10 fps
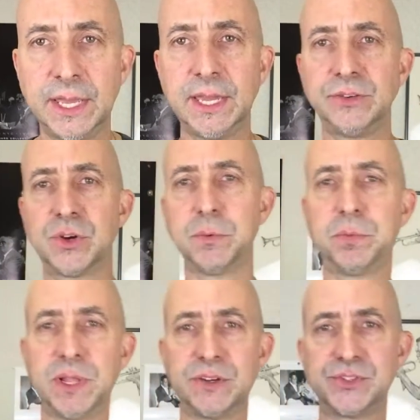Hey trumpet
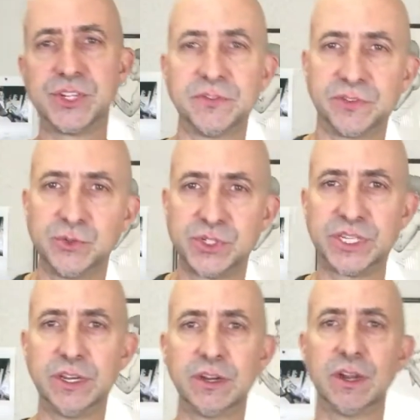players, Jeff Lewis
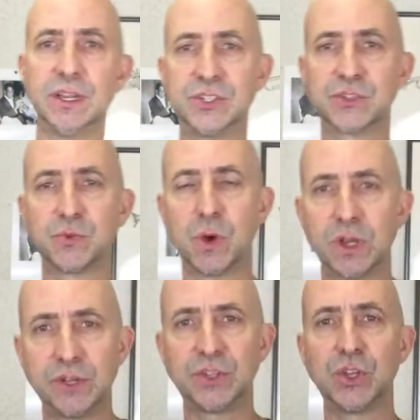here. I just
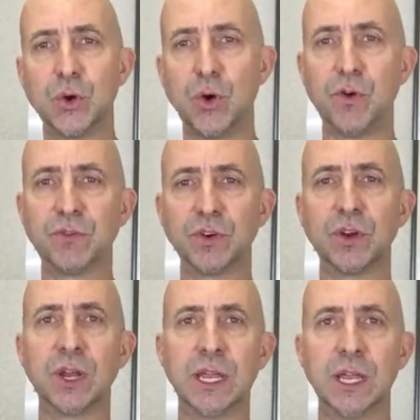wanted to go
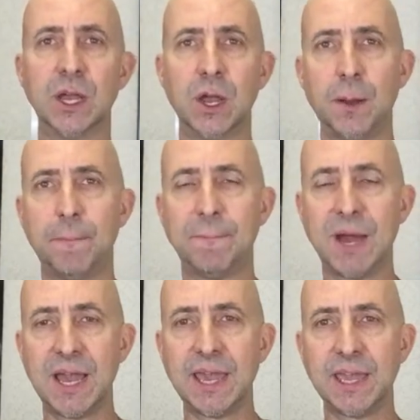over
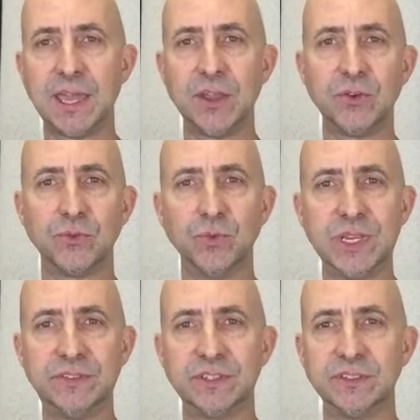my
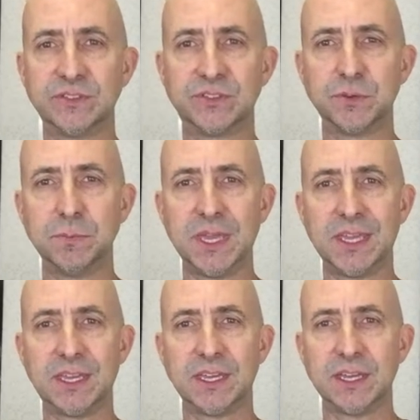reasons to
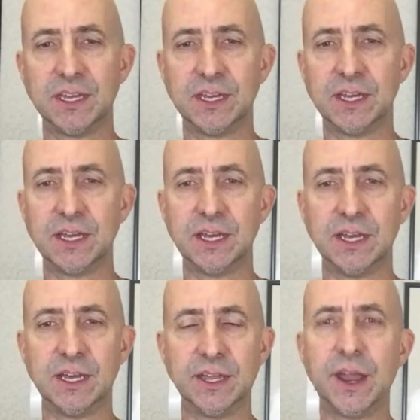make
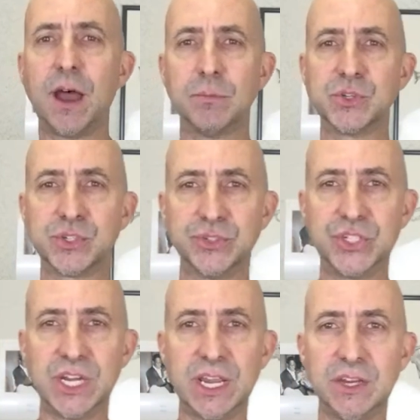an embouchure
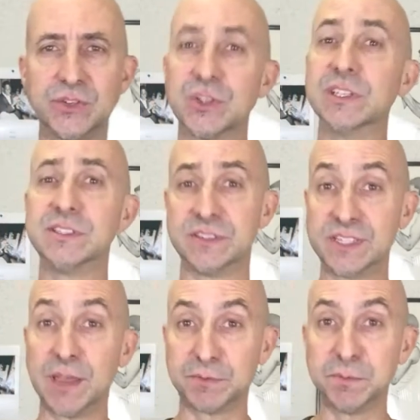change, or at least
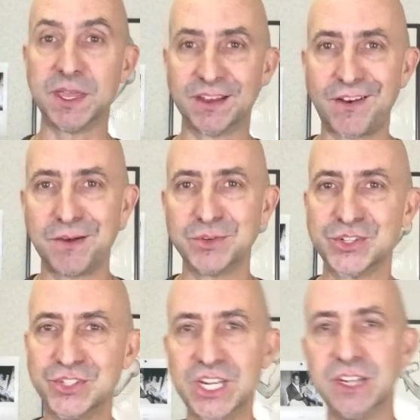attempt to make an
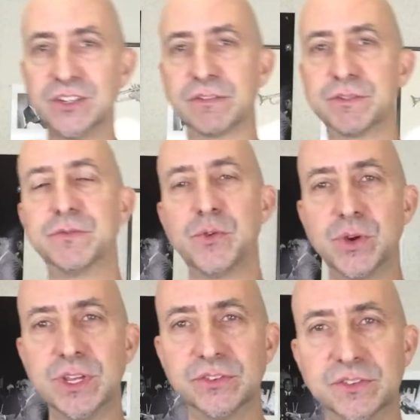embouchure change after
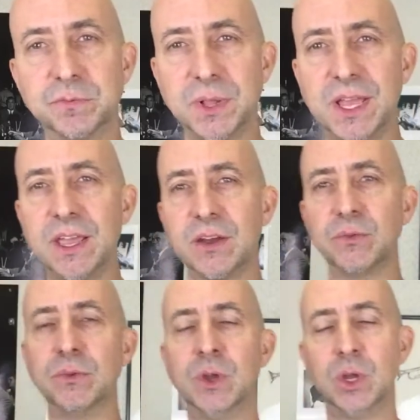40 years of playing on